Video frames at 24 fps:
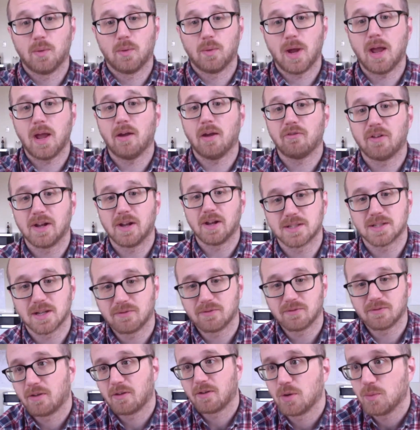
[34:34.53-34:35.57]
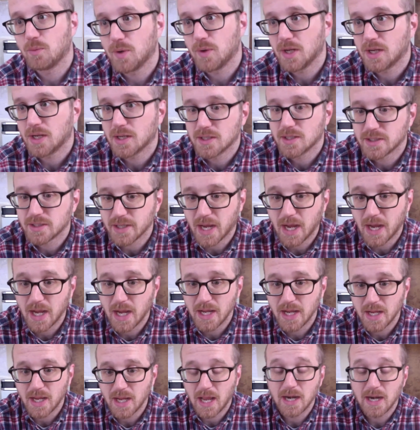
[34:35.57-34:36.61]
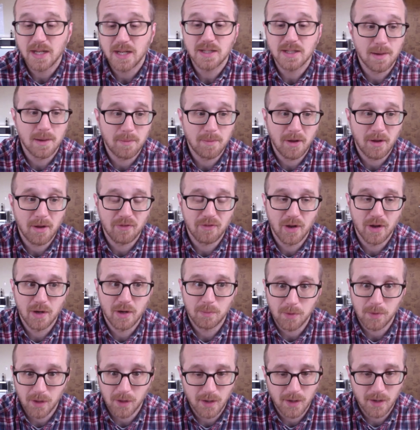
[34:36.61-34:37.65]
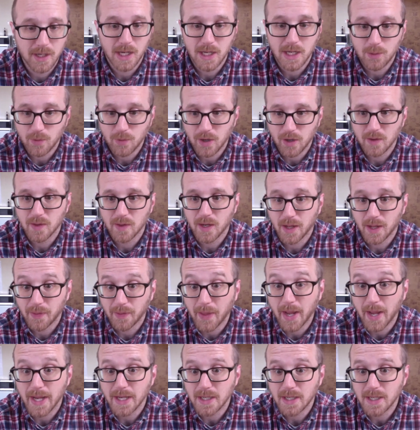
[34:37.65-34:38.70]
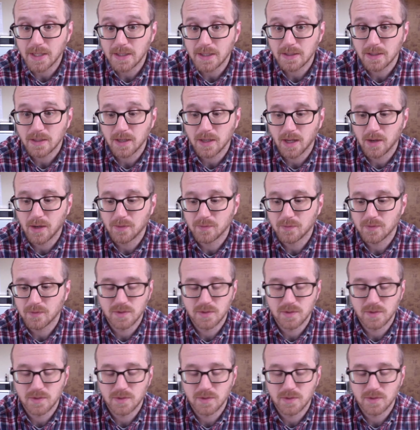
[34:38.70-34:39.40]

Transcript: the way I find stuff every week is I anytime I find a blog anywhere that I like, mm-hmm.